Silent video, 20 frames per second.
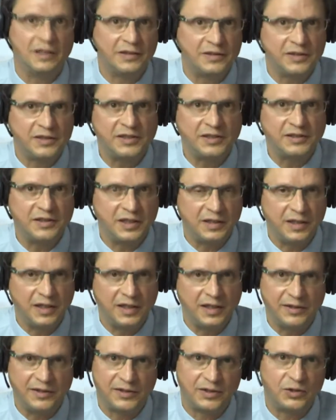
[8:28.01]
electricity
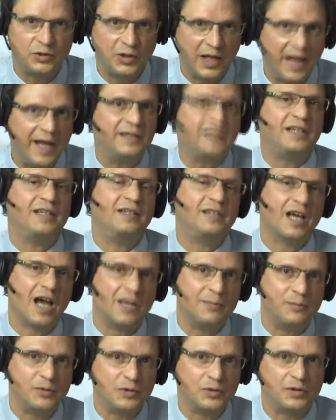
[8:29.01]
needs 18
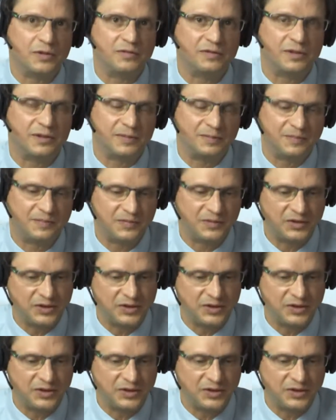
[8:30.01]
times over.